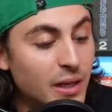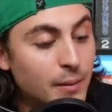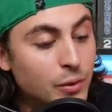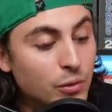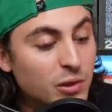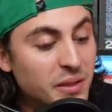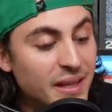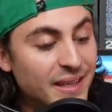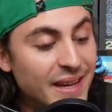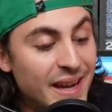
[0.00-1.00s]
I'm going to be
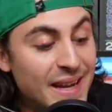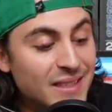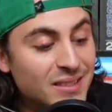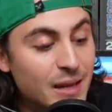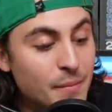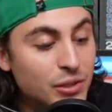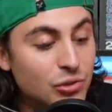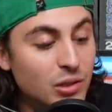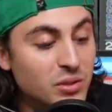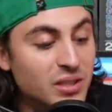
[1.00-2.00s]
getting ASM
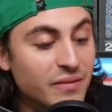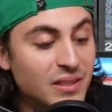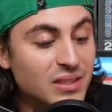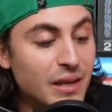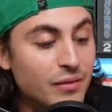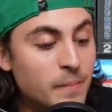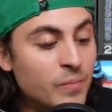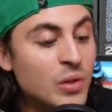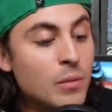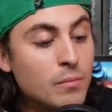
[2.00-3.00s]
issue number 77,
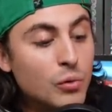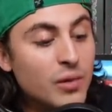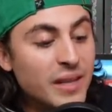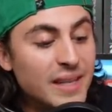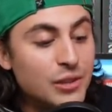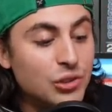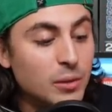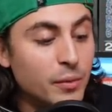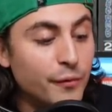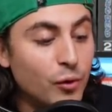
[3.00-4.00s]
Moon Knight issue
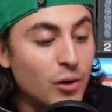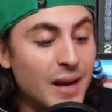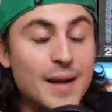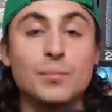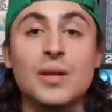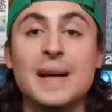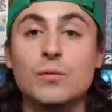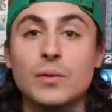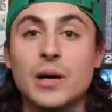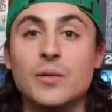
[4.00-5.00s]
number 4, and Black
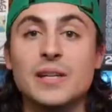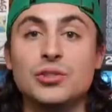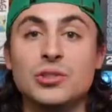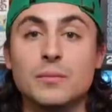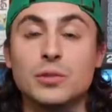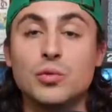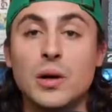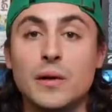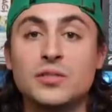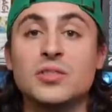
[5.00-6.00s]
Widow issue number 12.